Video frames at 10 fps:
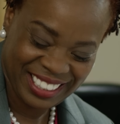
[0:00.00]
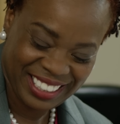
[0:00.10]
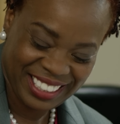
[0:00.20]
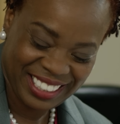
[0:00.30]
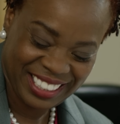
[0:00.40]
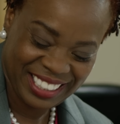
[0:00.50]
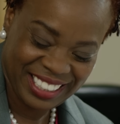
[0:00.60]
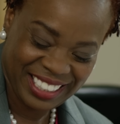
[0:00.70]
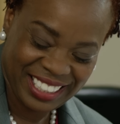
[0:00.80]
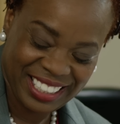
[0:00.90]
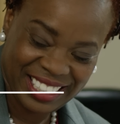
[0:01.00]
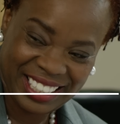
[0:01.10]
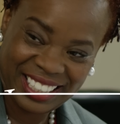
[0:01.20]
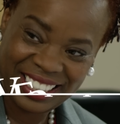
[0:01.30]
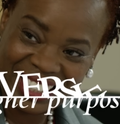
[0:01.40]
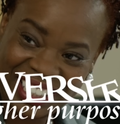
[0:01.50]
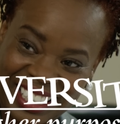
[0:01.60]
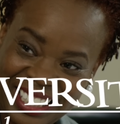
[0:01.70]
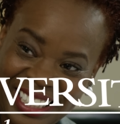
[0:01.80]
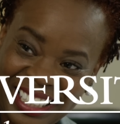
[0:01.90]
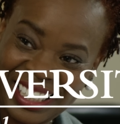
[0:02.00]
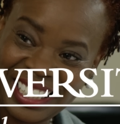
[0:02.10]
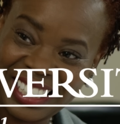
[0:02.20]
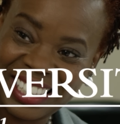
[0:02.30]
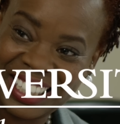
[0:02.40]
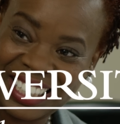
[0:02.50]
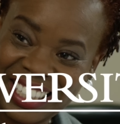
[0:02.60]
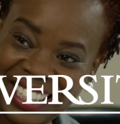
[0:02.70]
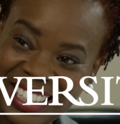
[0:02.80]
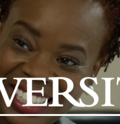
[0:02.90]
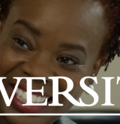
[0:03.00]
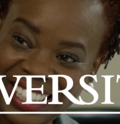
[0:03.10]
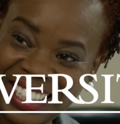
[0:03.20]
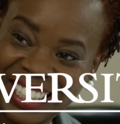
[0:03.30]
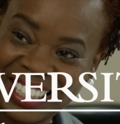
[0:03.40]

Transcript: our patients. Change has to be positive.